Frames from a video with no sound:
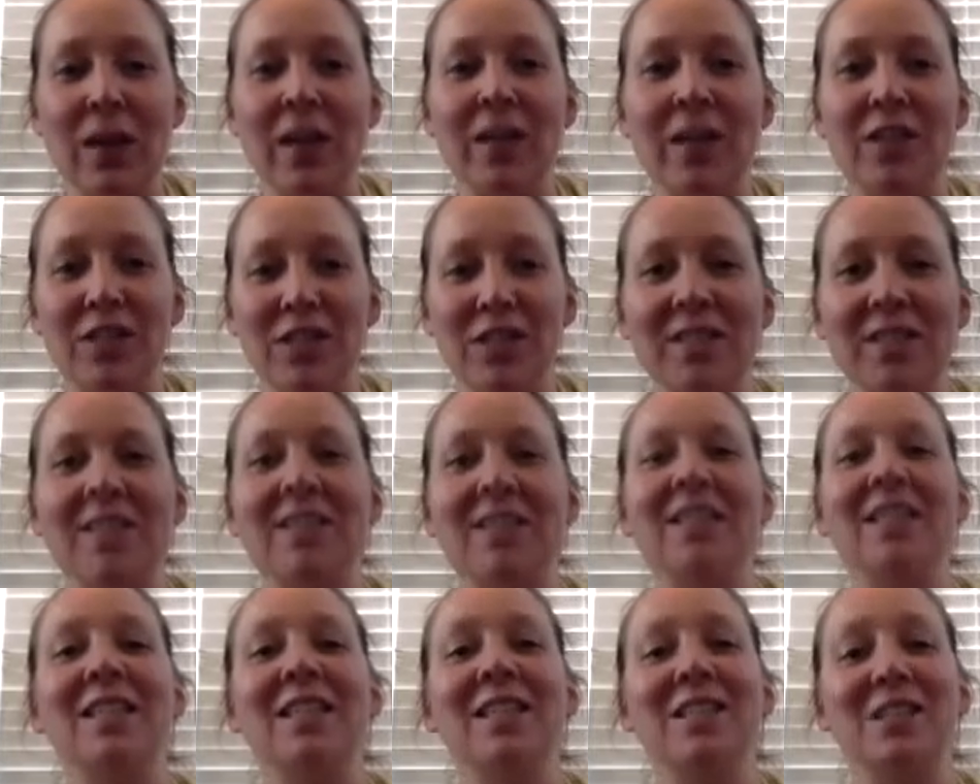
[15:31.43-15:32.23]
I just
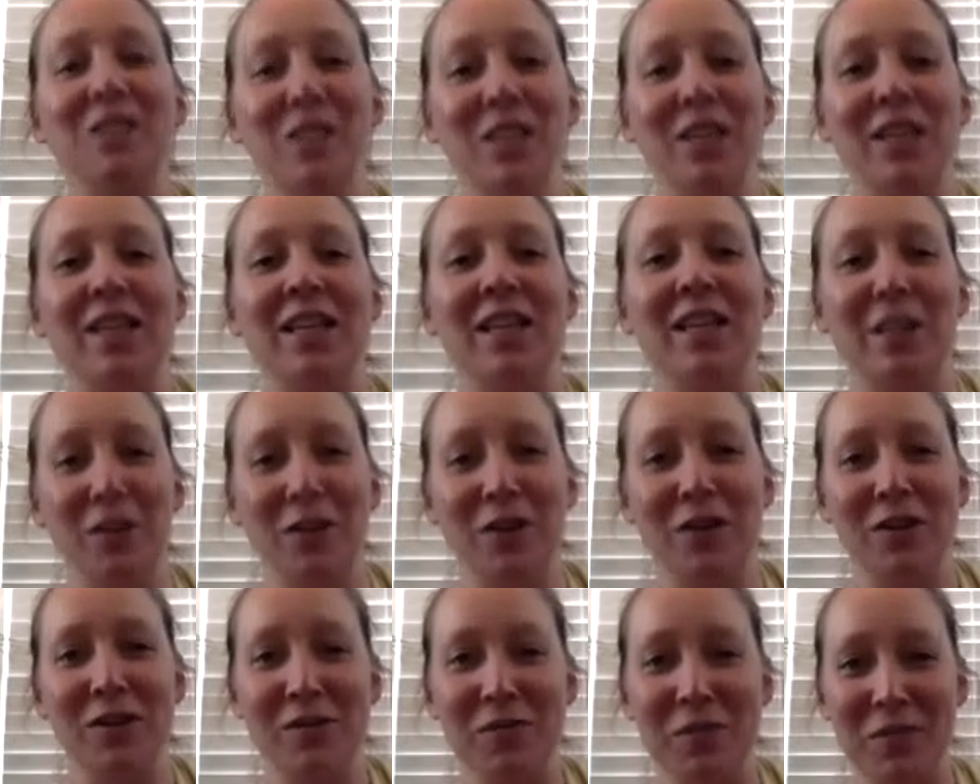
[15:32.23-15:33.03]
needed to
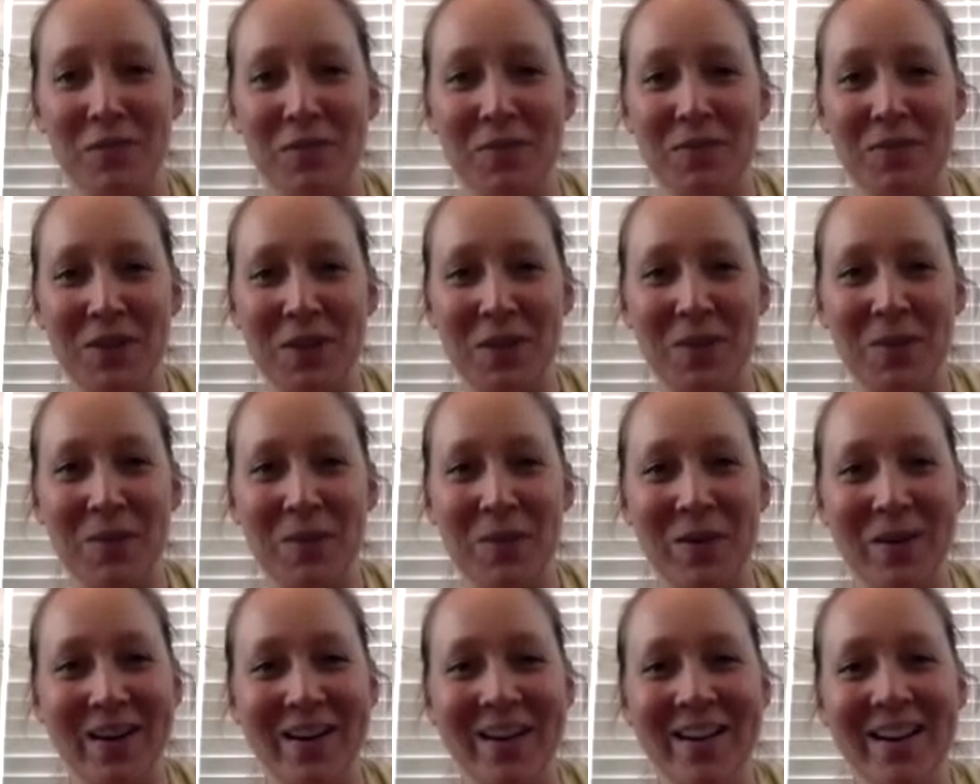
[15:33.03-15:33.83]
hear it from
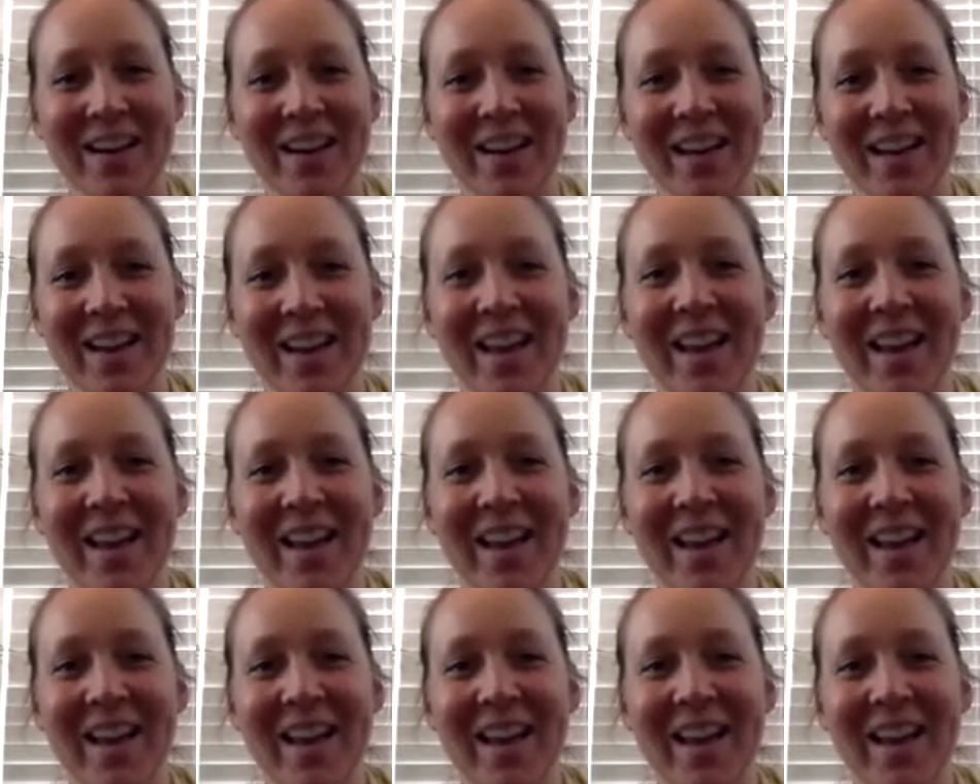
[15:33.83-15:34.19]
someone.